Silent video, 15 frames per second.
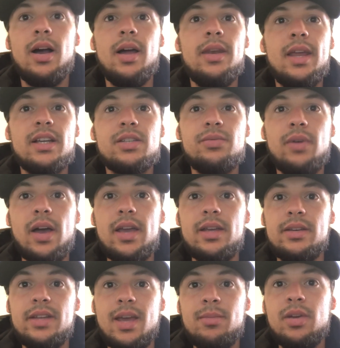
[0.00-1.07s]
Next
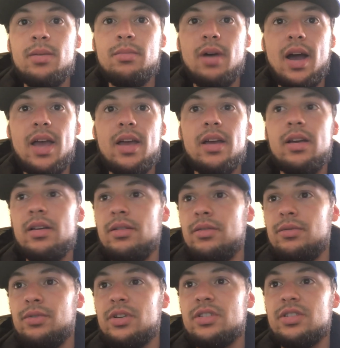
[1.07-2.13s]
fight, Demian Maia
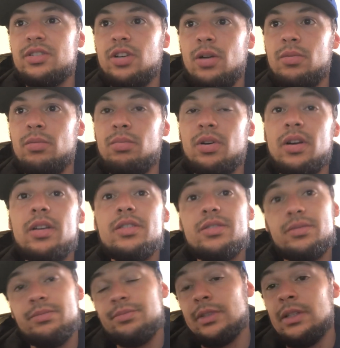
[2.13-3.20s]
versus Gilbert Burns.